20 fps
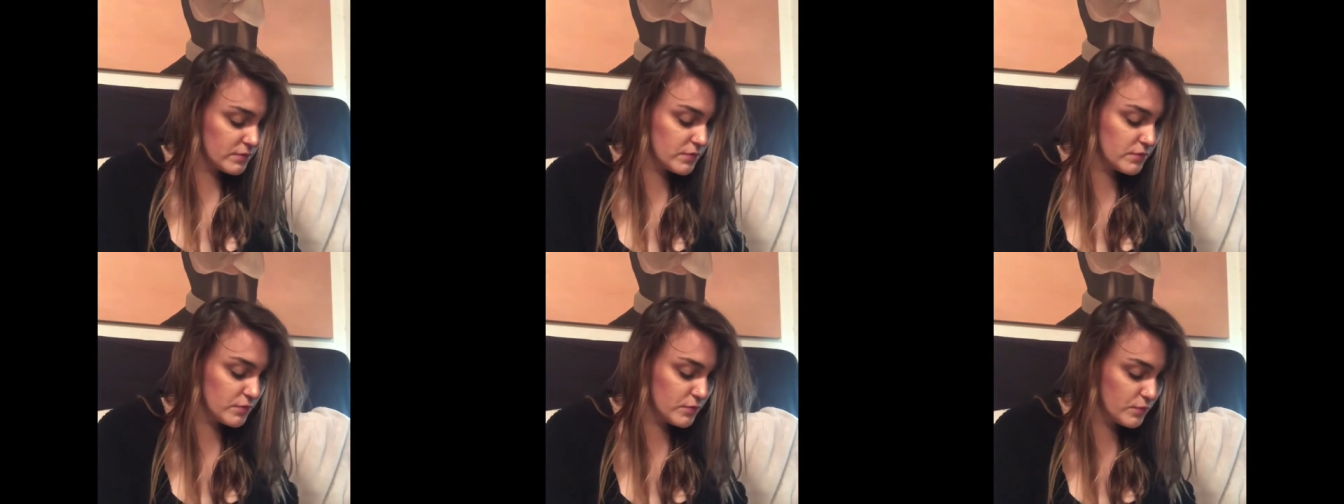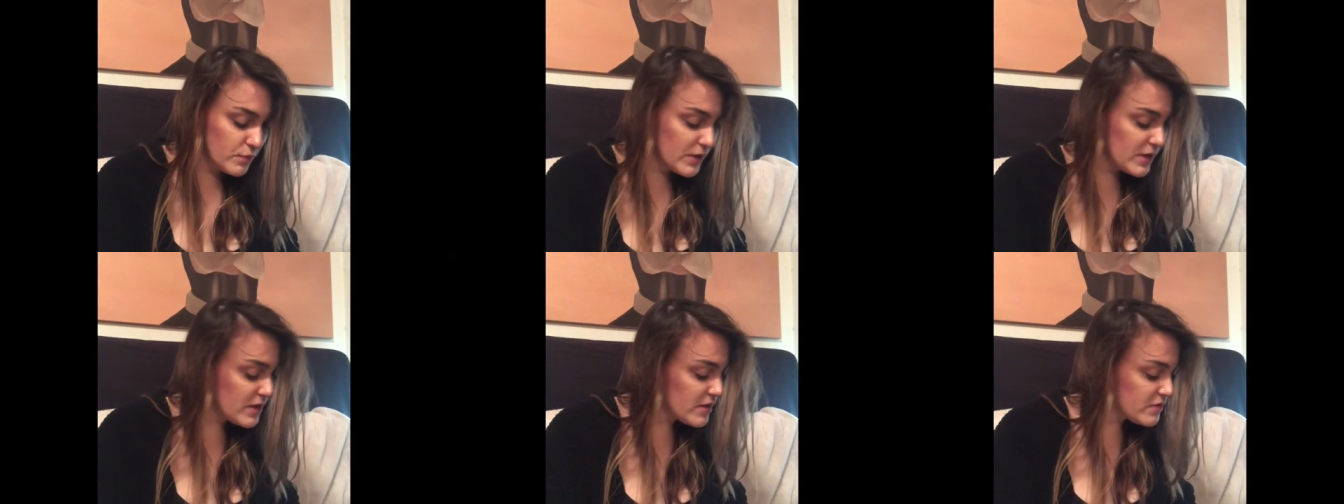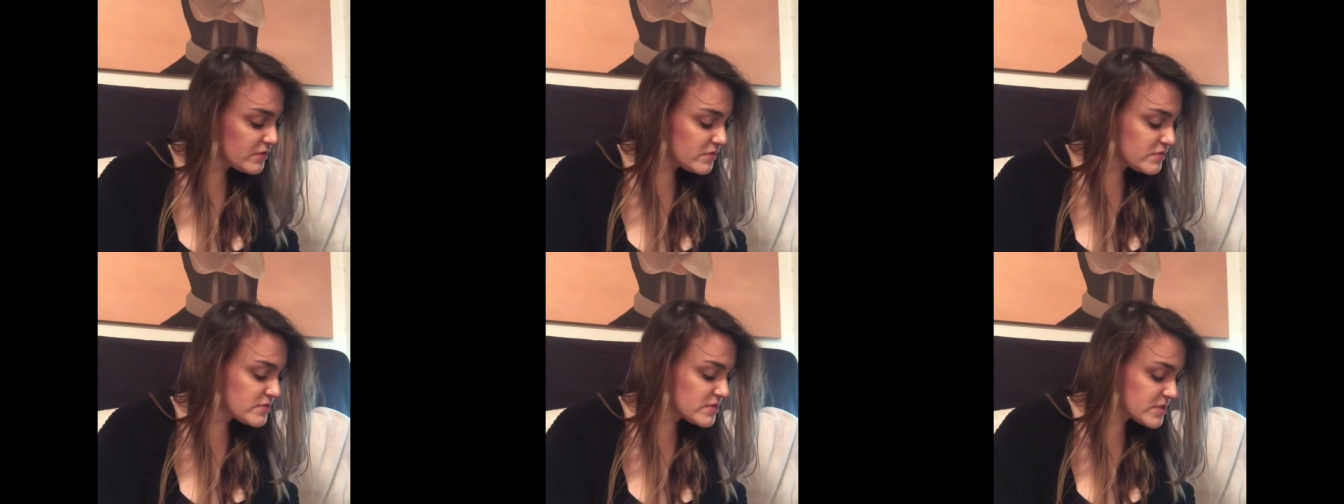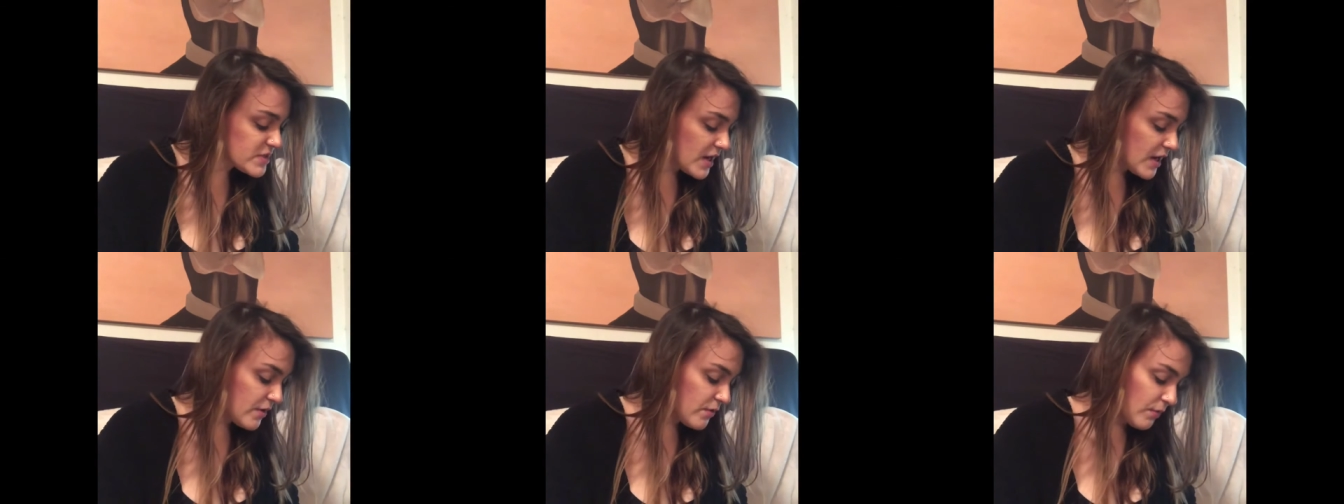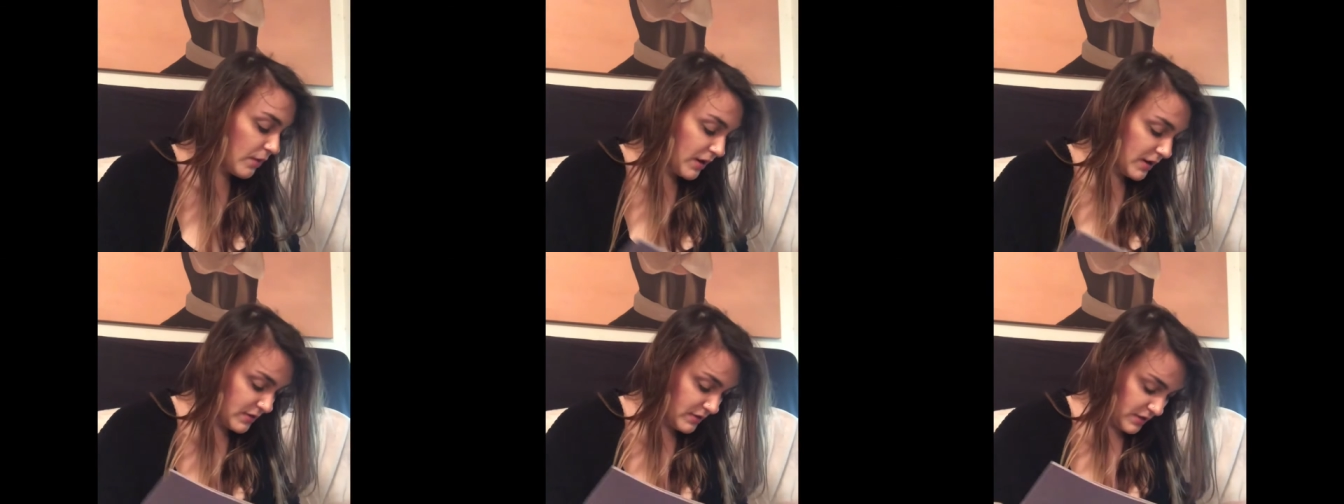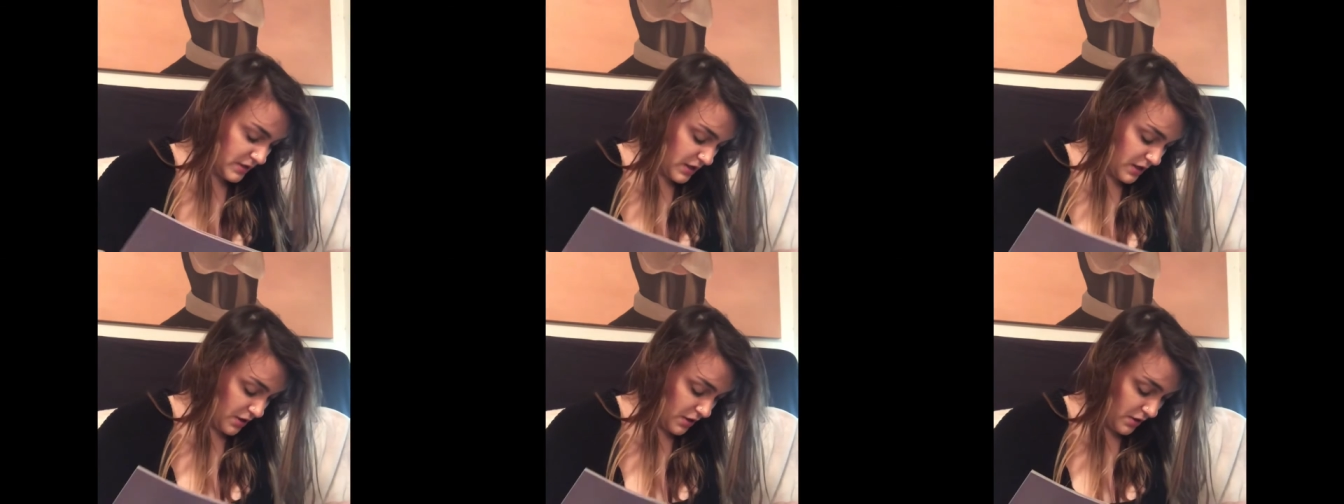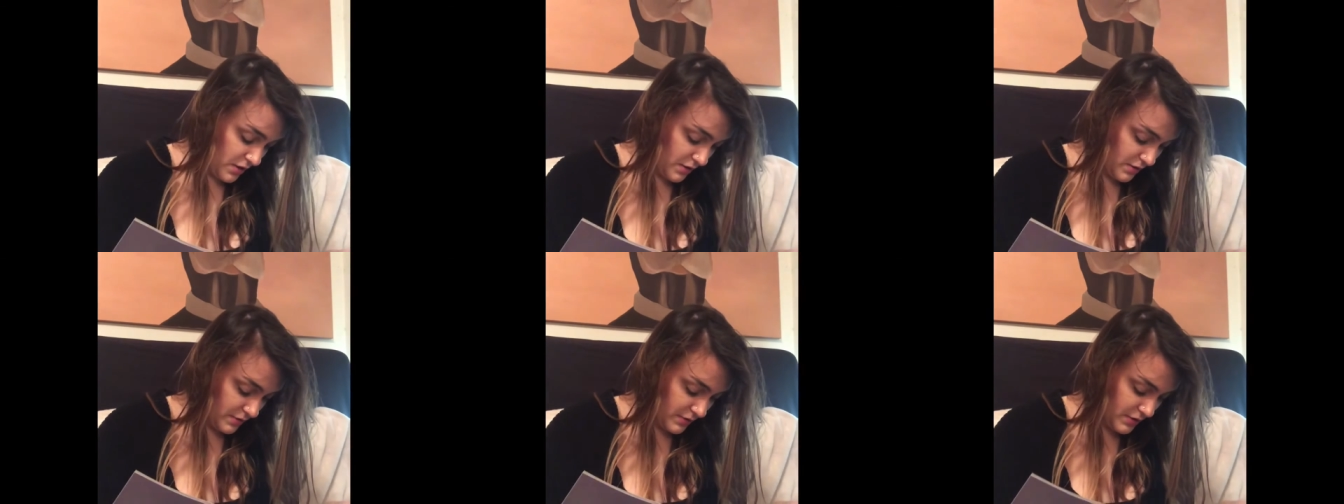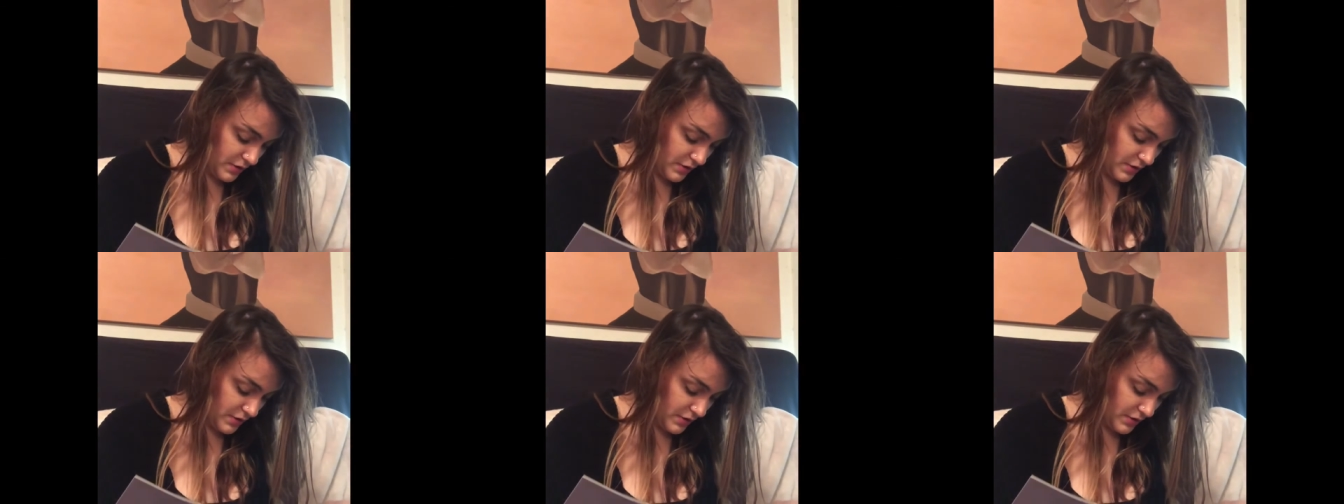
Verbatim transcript: we can say right here,